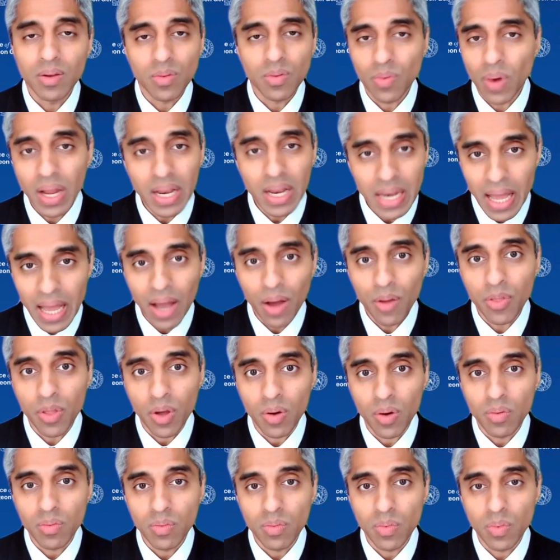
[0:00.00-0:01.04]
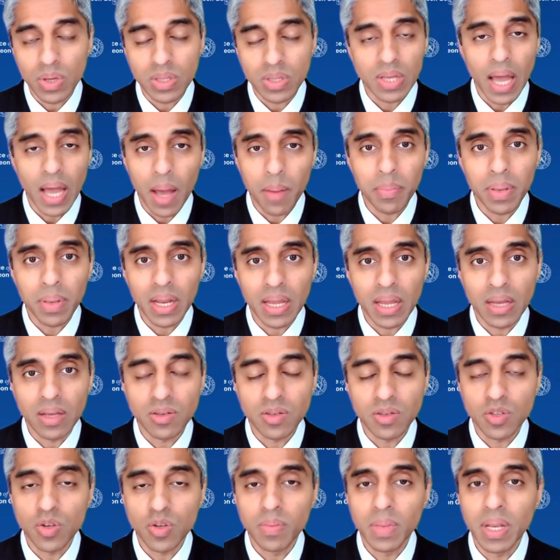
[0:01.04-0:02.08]
Right now, though, what's happening
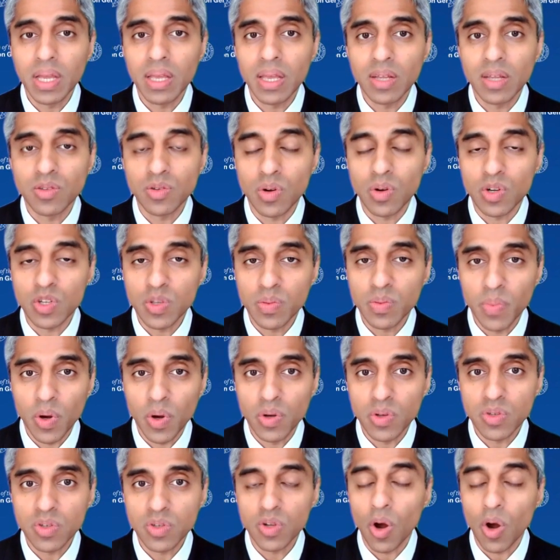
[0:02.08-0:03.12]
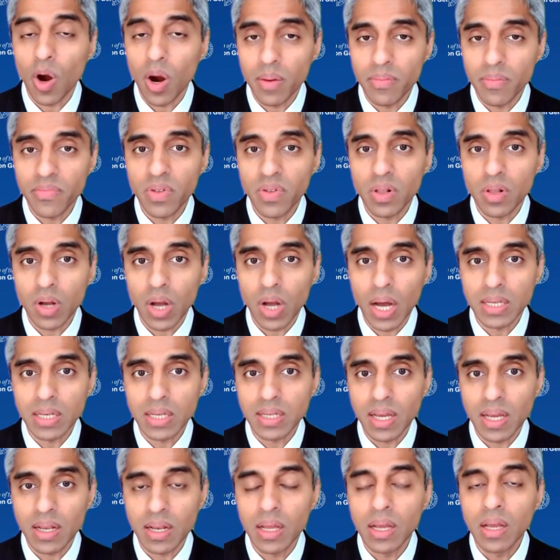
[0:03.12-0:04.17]
is too many kids are exposed to harmful
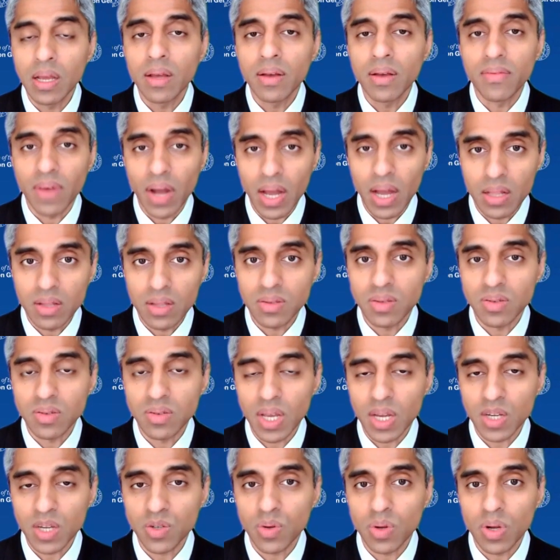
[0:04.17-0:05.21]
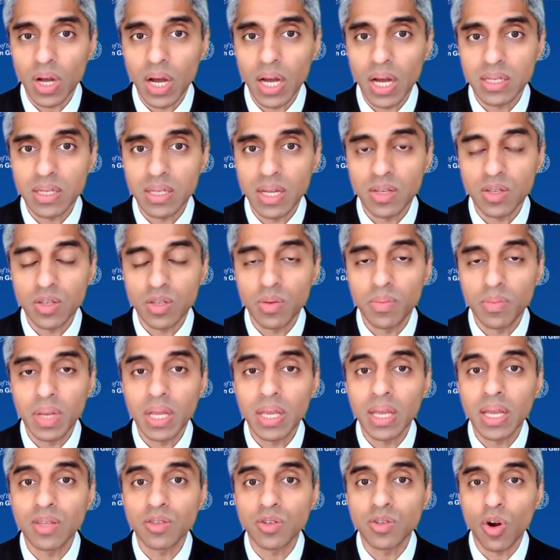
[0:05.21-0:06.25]
content, violence and sexual content. Too many
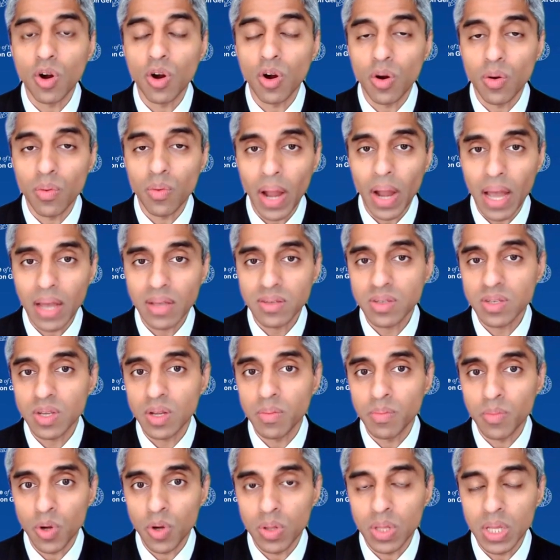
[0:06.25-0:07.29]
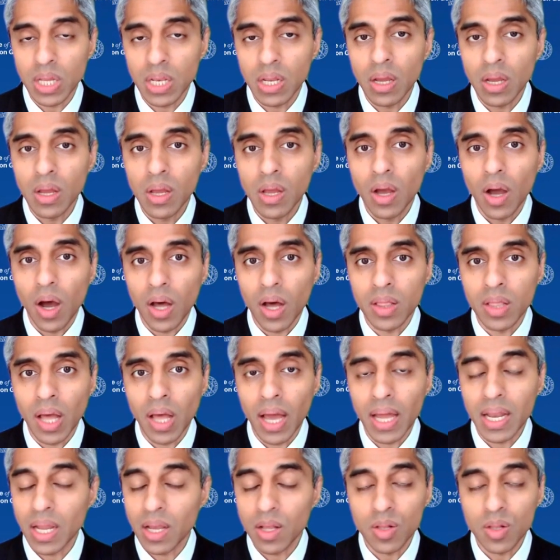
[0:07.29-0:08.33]
kids are harassed and bullied
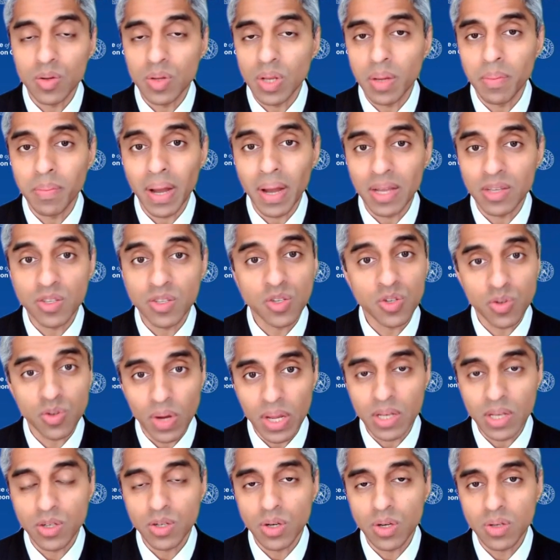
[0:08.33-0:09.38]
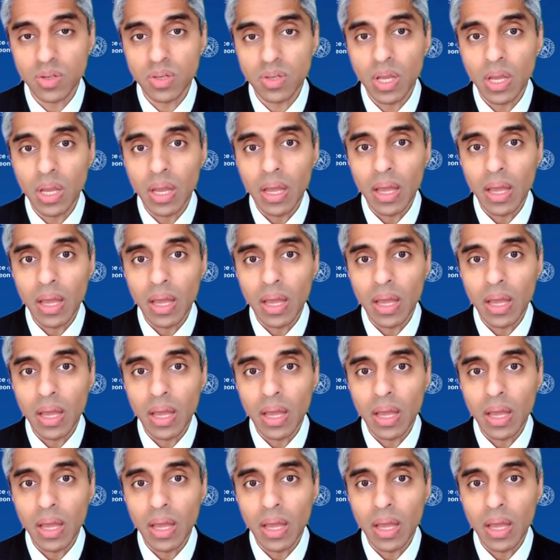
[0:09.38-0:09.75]
online, including by strangers.